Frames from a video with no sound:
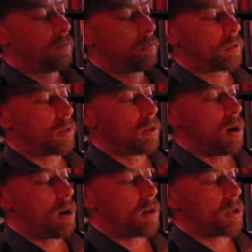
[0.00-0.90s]

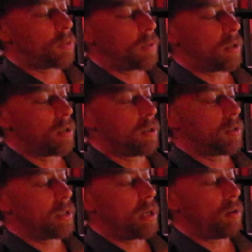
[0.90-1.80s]
cigars
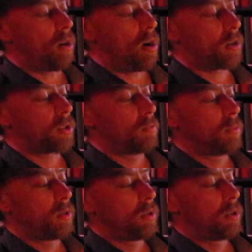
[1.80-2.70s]
because they are awesome.
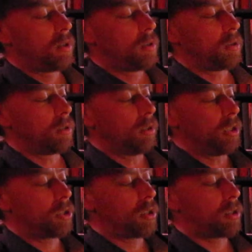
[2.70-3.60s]
They're
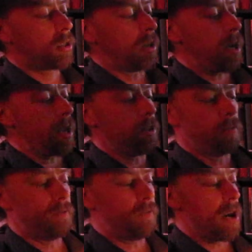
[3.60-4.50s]
delicious. They have
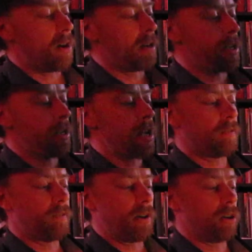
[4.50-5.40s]
a
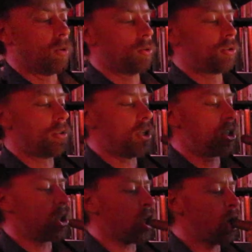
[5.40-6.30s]
very old
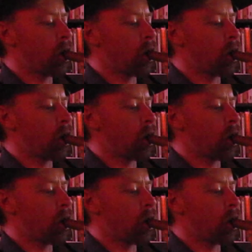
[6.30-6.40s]
tradition.